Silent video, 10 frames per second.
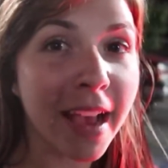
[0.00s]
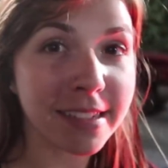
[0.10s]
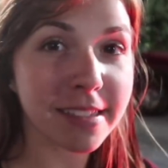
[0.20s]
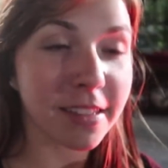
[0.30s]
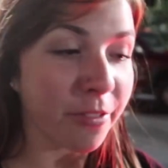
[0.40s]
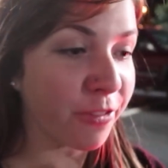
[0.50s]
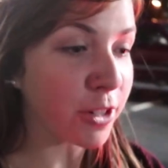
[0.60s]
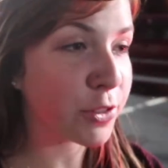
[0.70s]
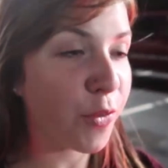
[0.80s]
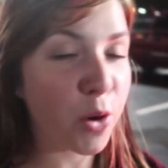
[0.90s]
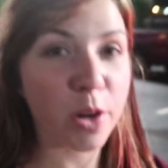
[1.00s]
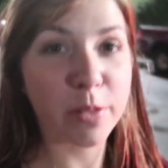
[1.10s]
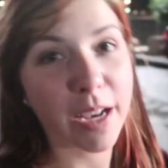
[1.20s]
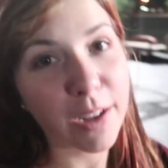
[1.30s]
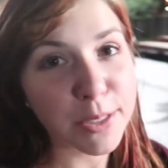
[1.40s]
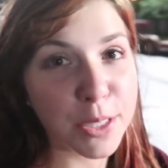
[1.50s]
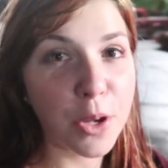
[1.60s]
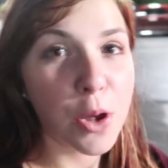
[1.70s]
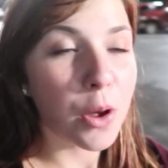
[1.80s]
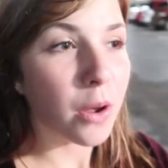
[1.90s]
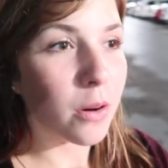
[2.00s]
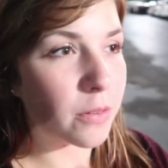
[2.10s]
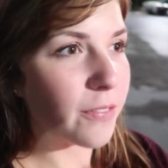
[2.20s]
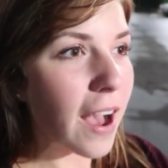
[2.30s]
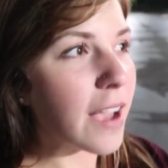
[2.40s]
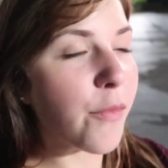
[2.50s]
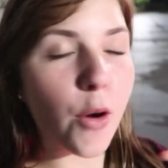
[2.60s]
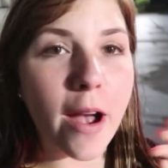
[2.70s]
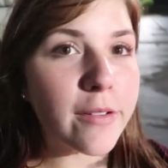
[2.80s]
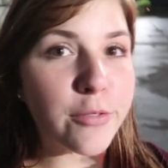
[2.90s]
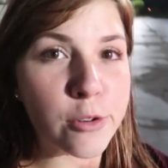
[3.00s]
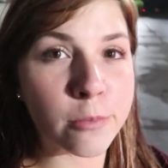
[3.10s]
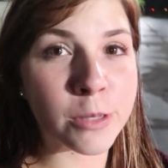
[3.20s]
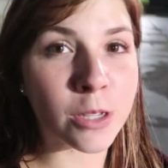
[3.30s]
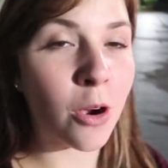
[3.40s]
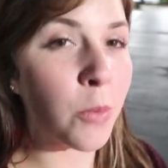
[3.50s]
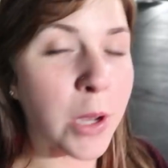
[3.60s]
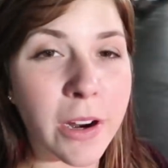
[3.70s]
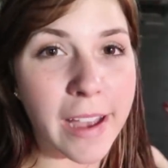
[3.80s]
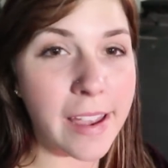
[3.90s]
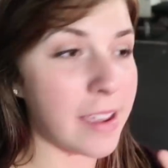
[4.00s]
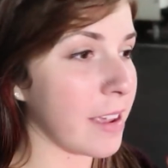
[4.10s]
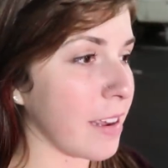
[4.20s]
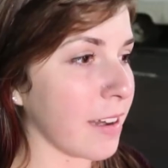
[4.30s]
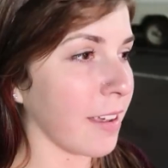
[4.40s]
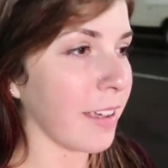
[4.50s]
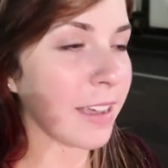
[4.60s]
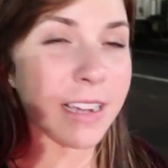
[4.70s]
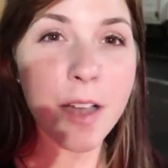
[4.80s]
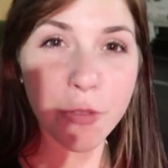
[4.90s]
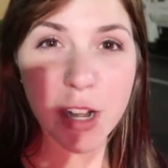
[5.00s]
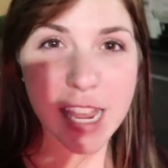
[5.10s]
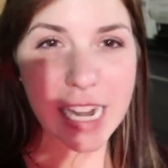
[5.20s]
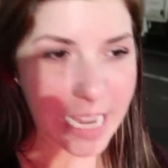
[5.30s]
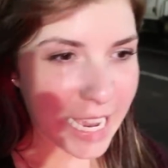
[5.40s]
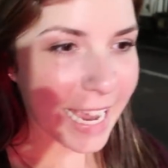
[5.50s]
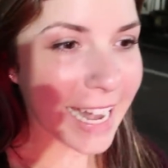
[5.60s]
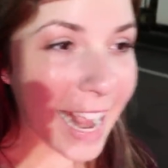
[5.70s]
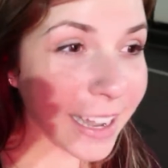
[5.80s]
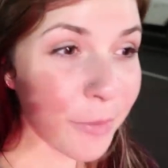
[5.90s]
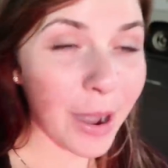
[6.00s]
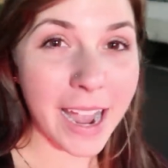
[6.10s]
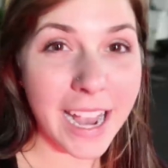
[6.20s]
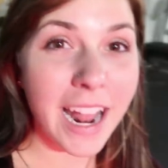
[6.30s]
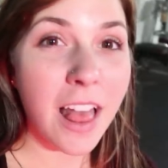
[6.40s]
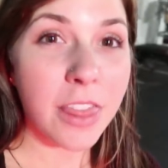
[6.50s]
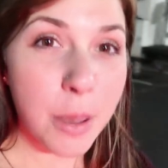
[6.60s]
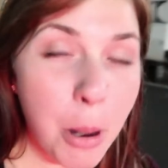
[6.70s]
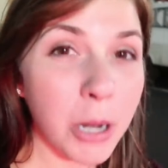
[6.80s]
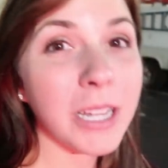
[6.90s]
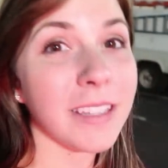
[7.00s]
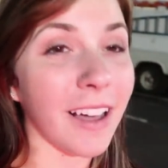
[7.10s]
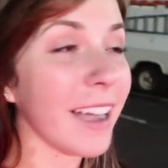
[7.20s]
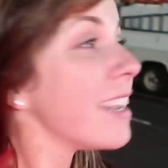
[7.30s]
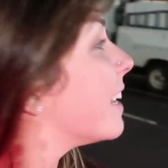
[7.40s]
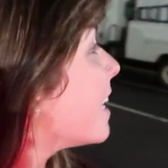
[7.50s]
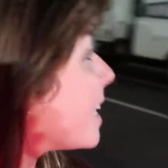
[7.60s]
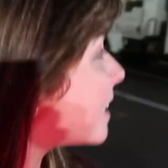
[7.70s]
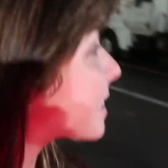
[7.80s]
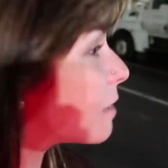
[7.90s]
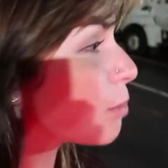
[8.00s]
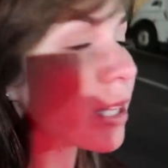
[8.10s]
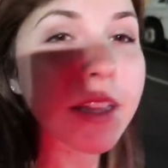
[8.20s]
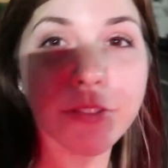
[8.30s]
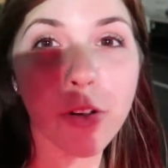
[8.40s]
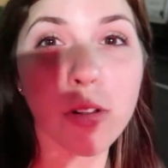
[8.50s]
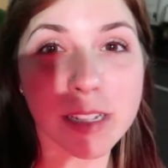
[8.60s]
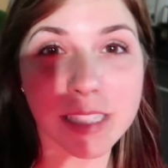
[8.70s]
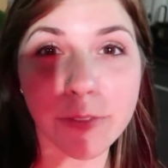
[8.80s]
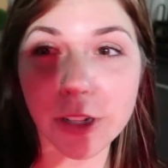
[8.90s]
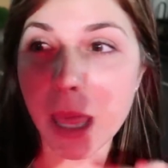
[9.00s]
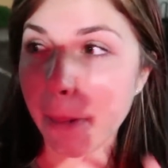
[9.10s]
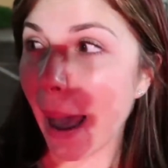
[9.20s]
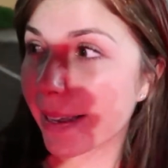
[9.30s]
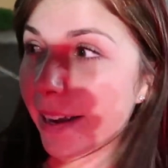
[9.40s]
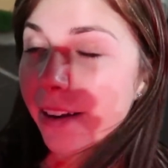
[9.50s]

Yes, the first four hotels, or five, were out of room, so we are in Comfort Inn. And anyway, the parking lot is completely full except for the back